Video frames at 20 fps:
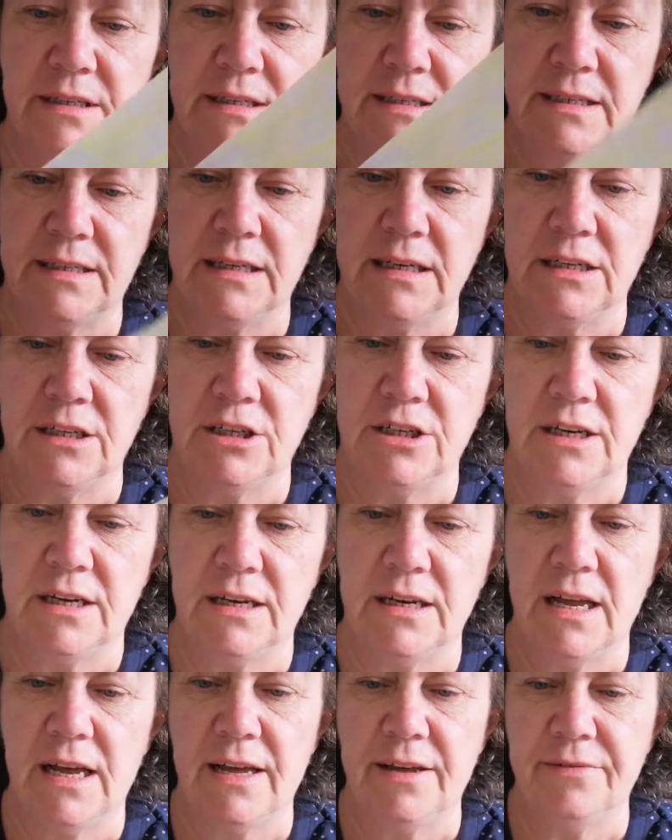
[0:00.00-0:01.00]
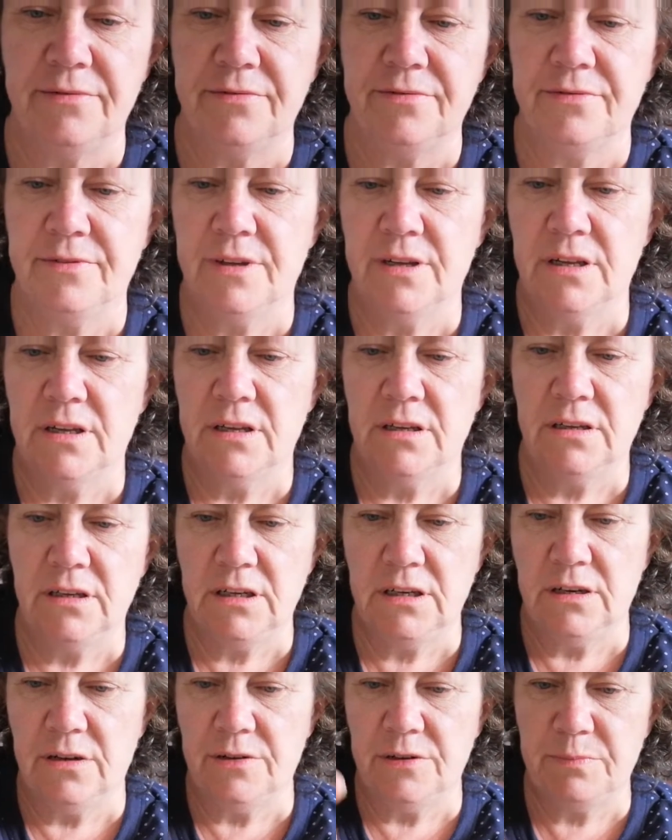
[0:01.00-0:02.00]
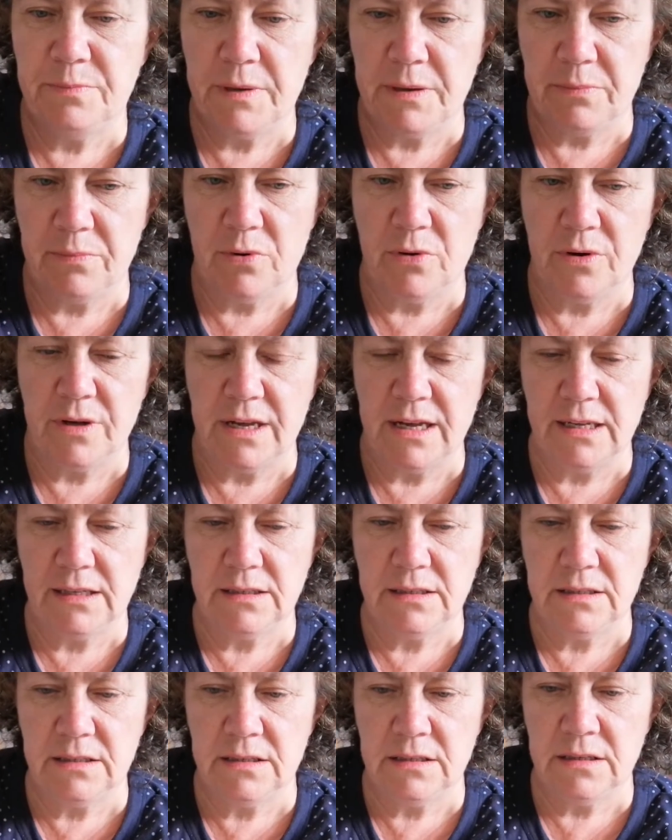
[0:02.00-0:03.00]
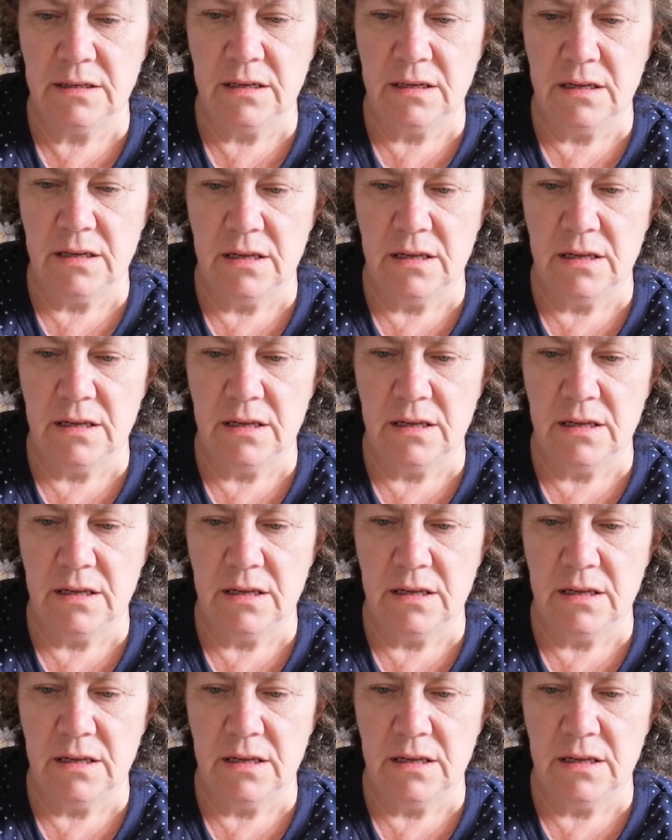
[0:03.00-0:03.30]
to stitch it and have, you know, as big pockets.